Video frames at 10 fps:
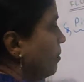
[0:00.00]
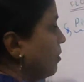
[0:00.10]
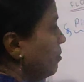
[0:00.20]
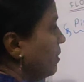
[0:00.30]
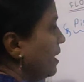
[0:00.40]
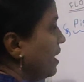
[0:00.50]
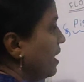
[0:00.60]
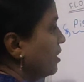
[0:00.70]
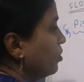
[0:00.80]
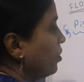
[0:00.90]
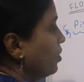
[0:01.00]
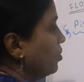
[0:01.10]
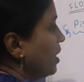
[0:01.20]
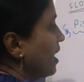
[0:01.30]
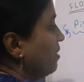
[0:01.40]
Papaya are going
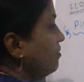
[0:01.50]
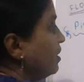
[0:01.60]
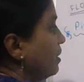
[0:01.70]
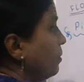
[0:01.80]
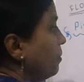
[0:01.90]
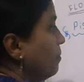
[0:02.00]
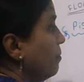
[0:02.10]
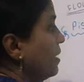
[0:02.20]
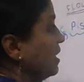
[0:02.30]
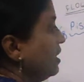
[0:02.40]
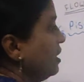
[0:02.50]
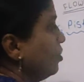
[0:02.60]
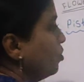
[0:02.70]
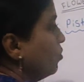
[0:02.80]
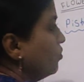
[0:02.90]
to have many
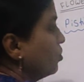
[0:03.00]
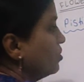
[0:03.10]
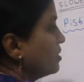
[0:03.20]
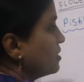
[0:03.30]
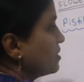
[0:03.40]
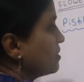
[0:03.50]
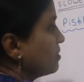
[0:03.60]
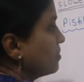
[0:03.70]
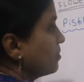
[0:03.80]
ovules.